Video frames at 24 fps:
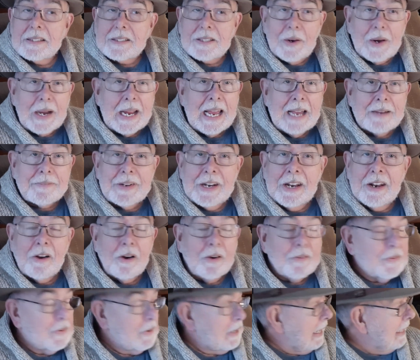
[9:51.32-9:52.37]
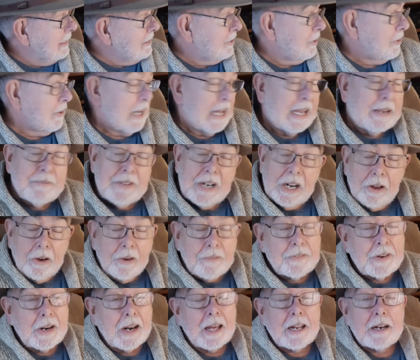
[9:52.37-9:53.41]
I certainly have an
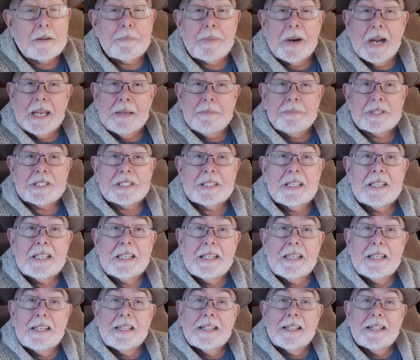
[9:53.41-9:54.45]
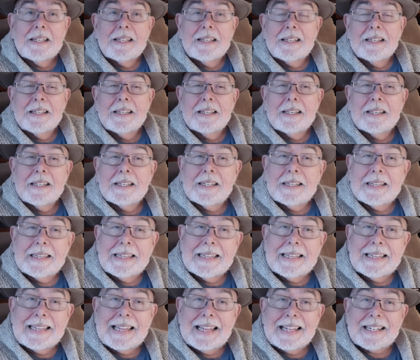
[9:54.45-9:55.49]
awful lot of pipes.
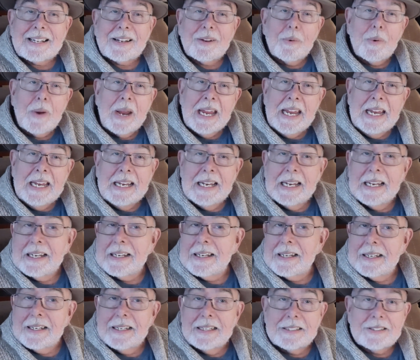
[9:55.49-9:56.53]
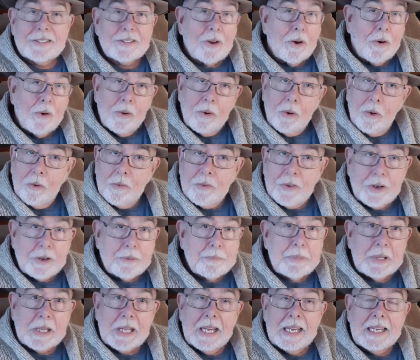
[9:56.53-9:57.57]
That grain is all over the
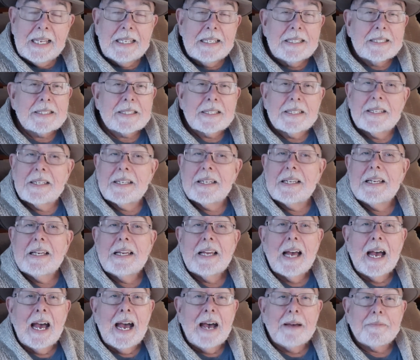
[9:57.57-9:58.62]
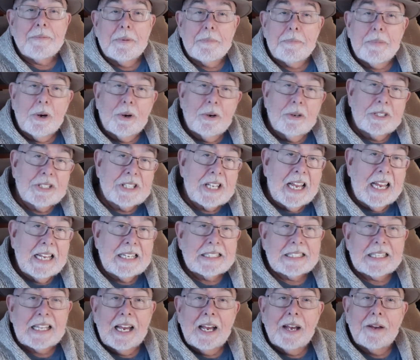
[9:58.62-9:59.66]
place. The bird's eye
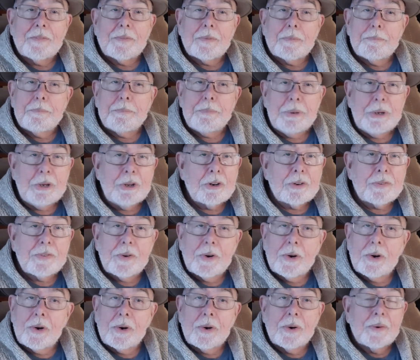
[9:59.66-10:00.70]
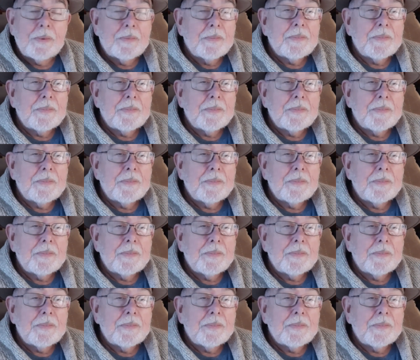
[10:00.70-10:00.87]
stuff, beautiful.